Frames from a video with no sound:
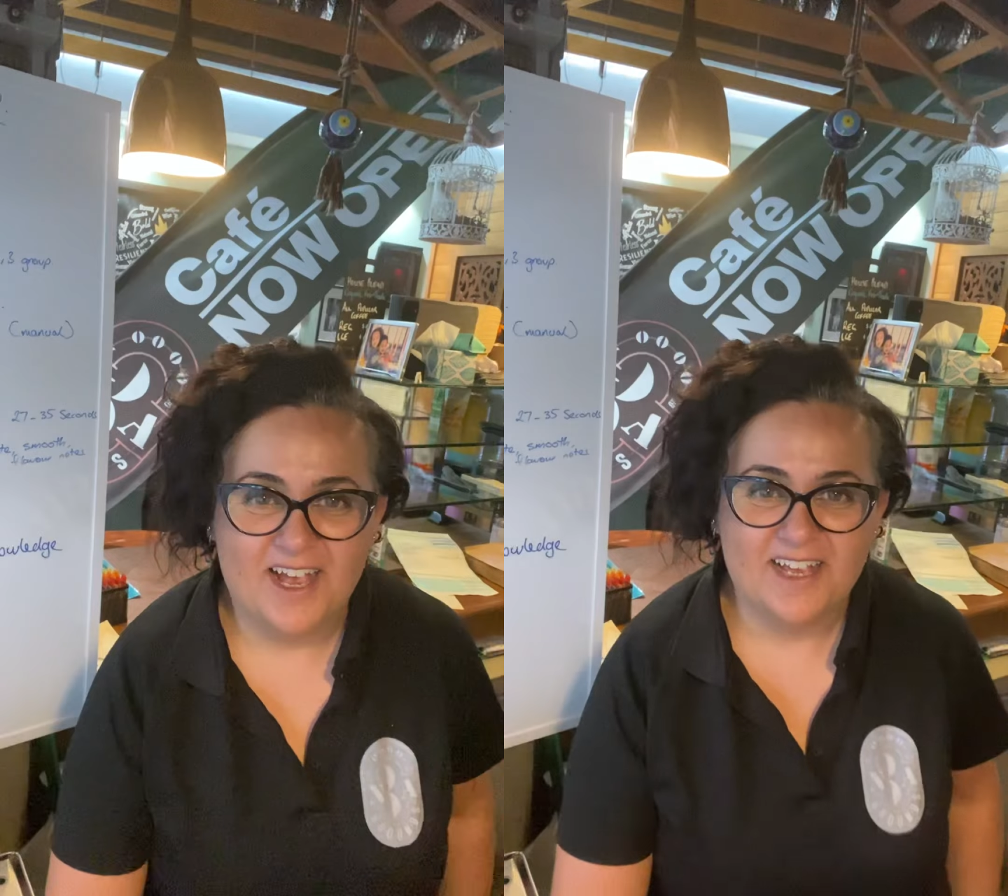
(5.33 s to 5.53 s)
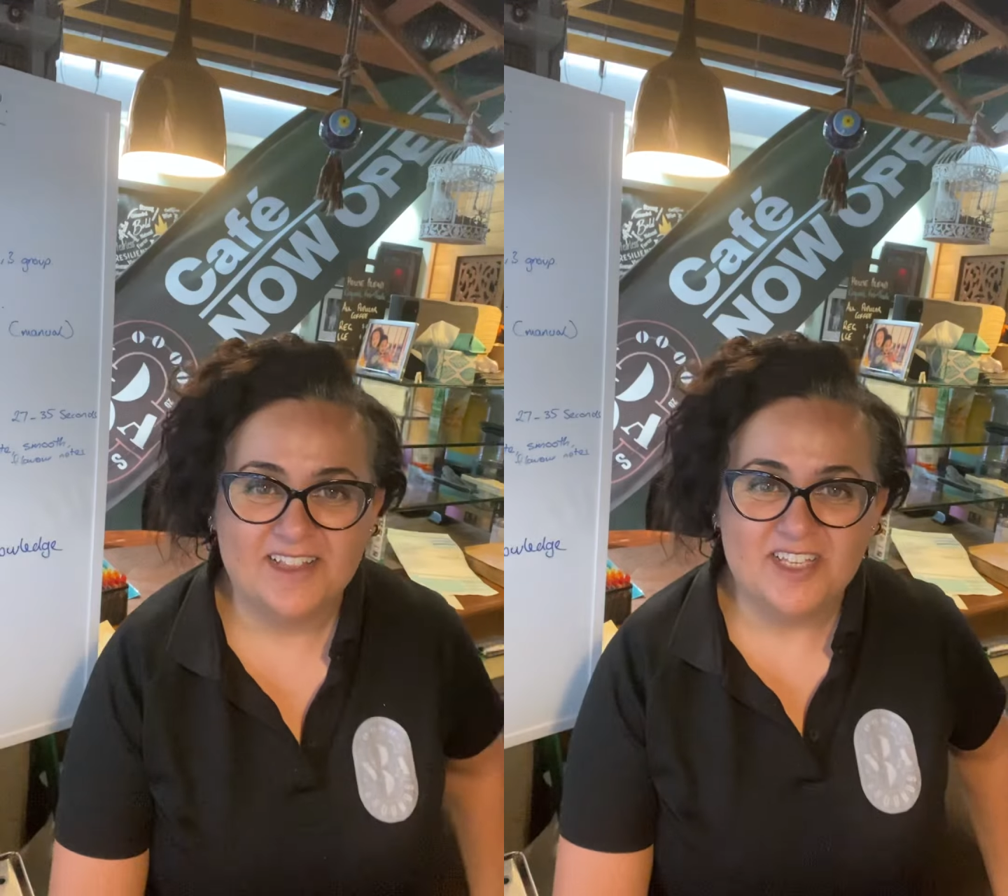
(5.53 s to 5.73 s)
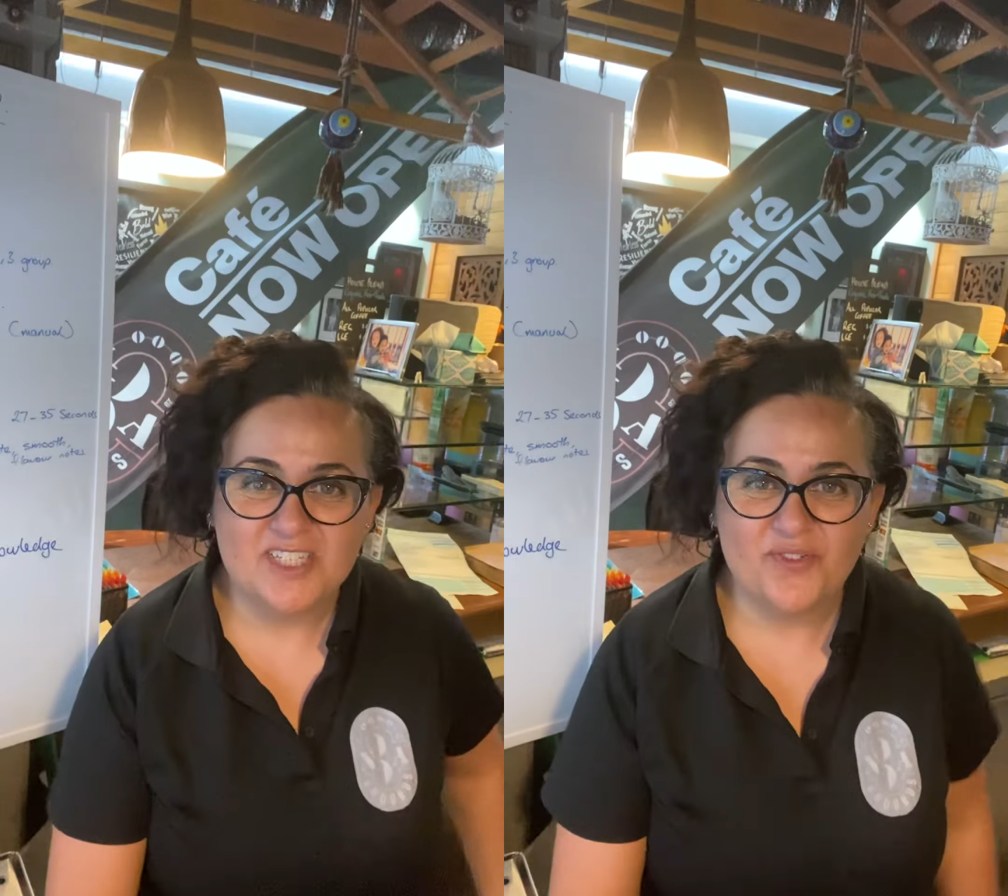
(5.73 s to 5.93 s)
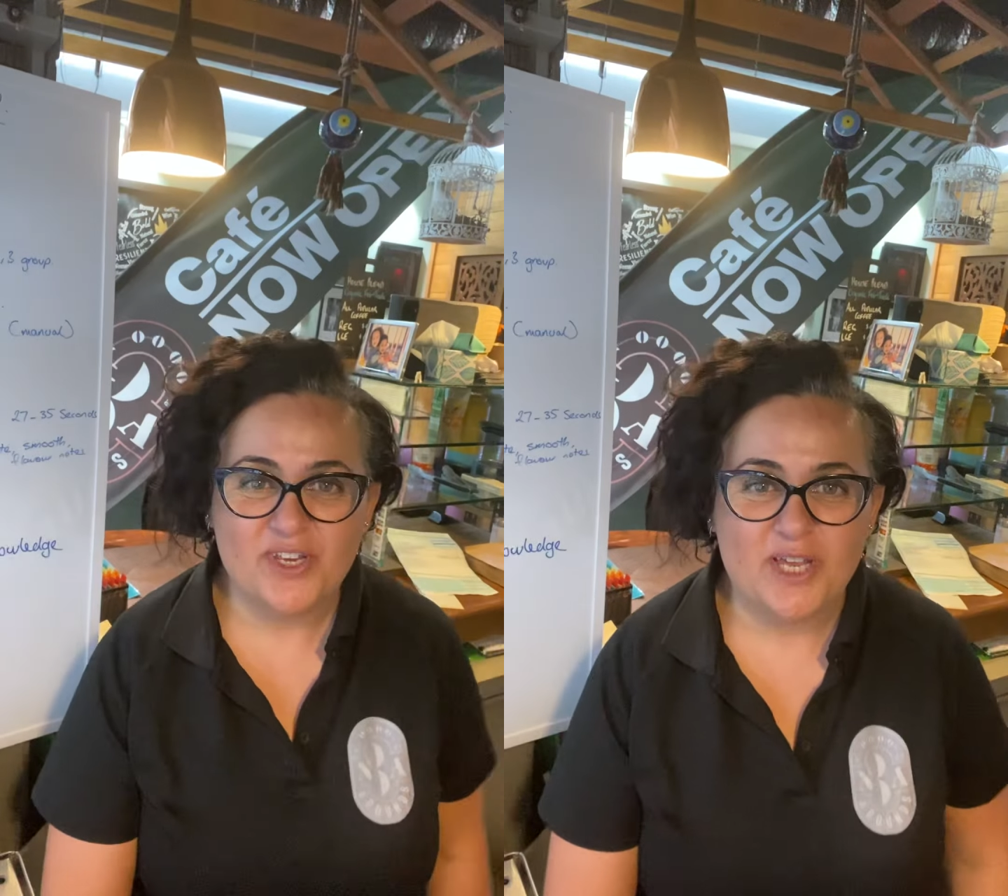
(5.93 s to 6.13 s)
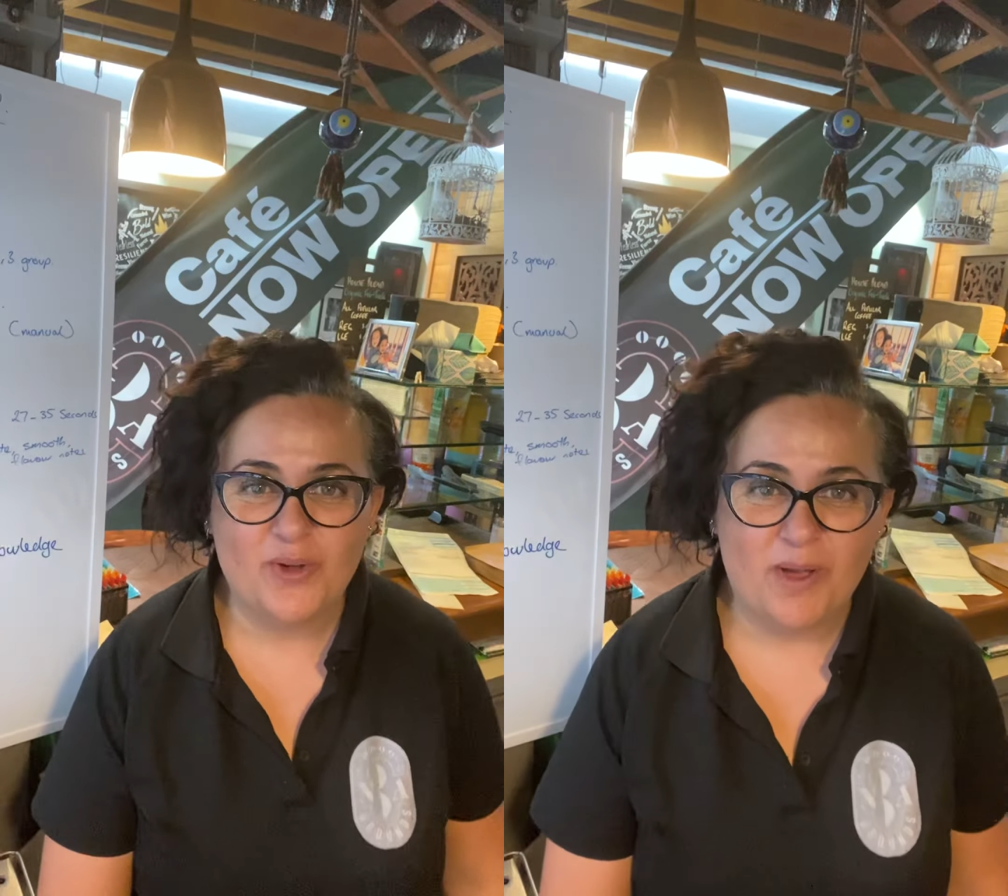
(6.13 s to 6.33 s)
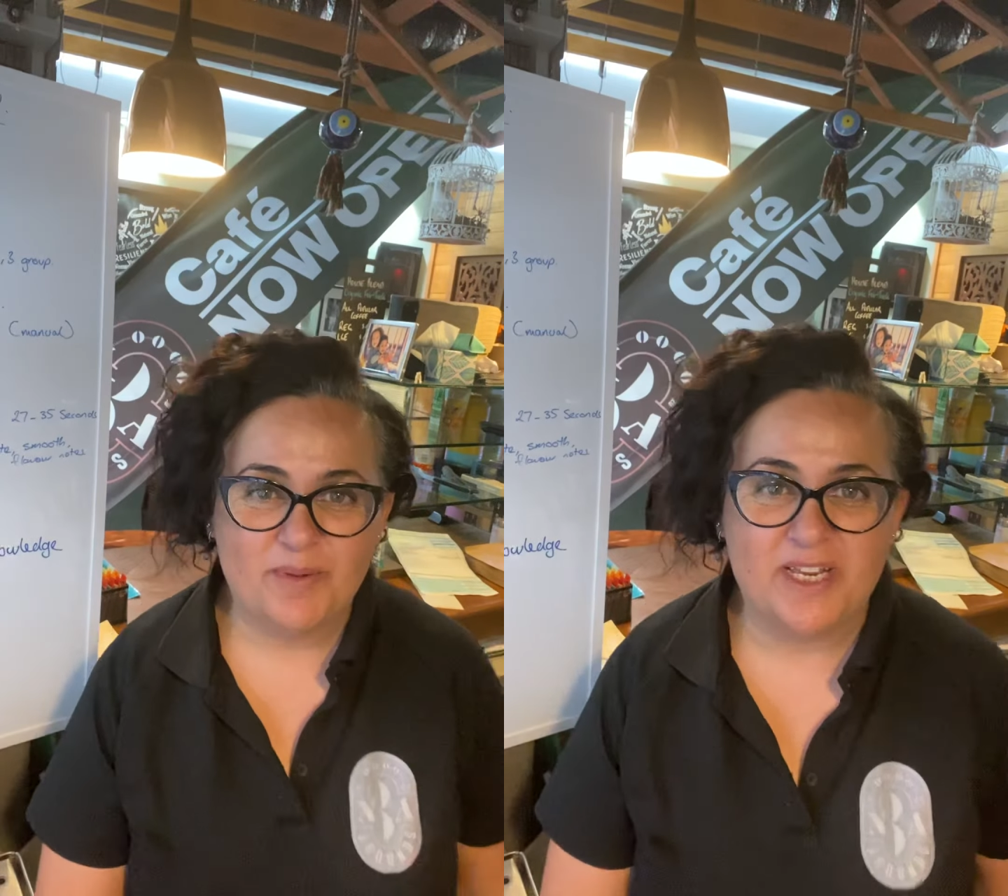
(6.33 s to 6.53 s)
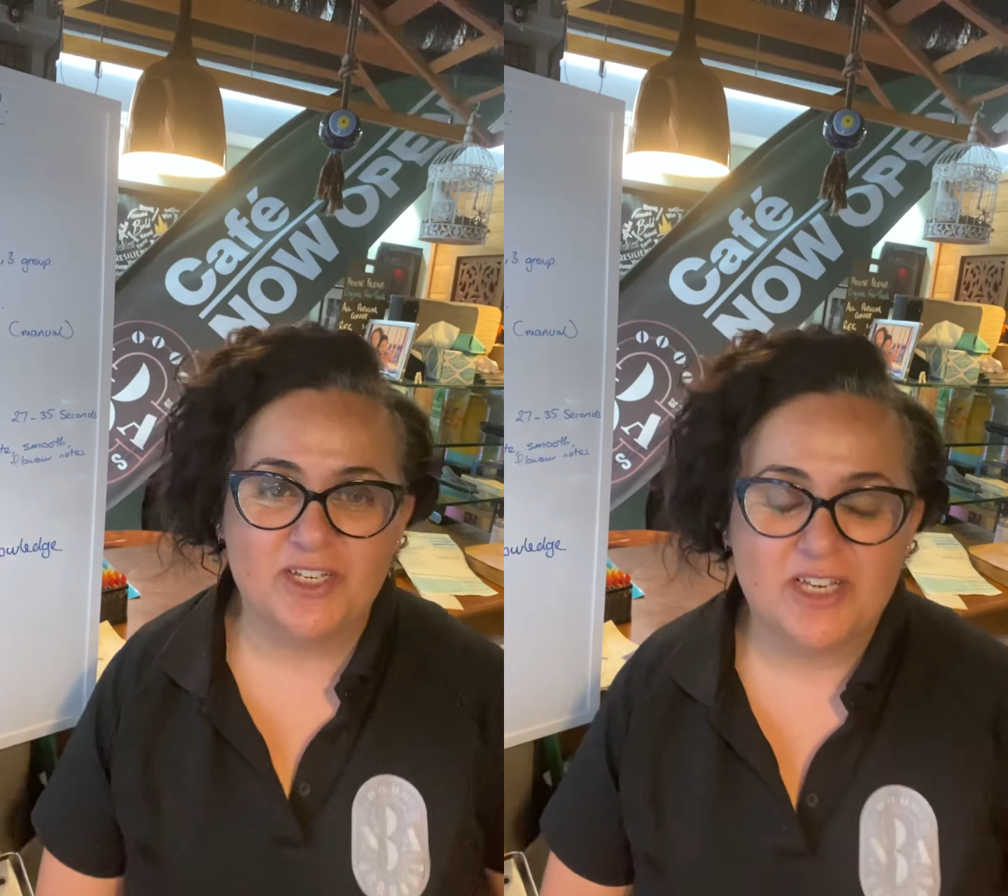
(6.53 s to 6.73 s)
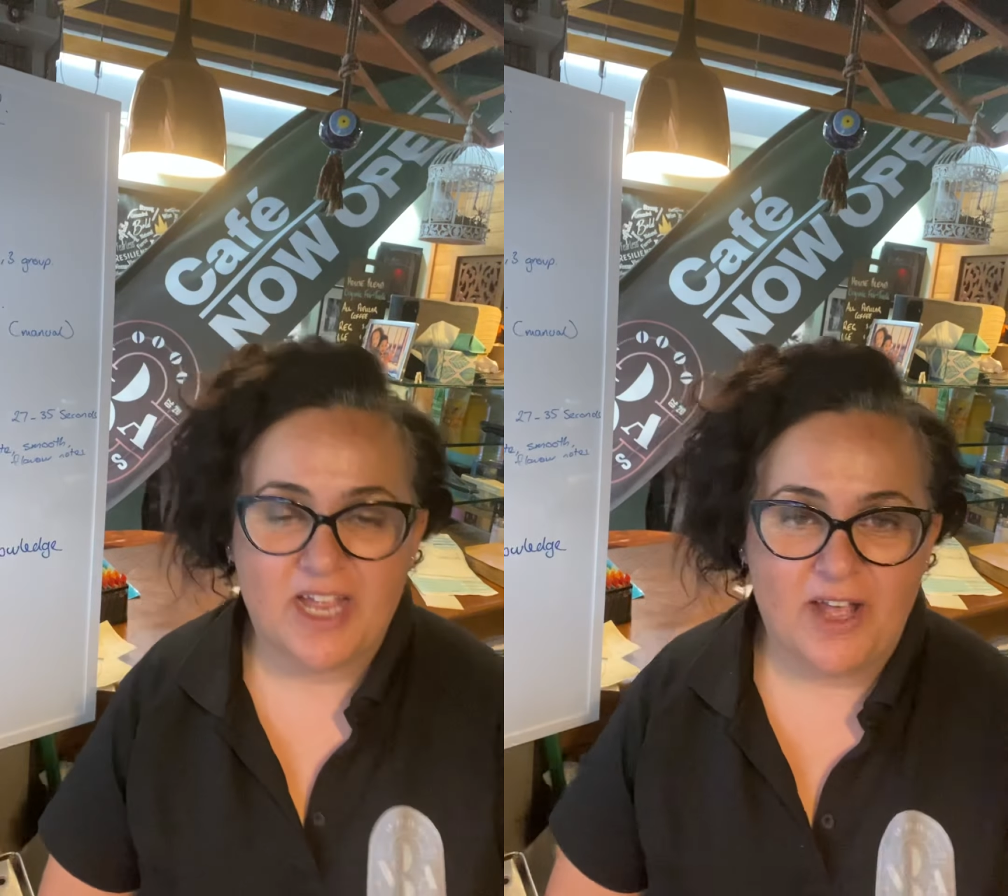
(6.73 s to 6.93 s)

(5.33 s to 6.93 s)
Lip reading: In this video I'm going to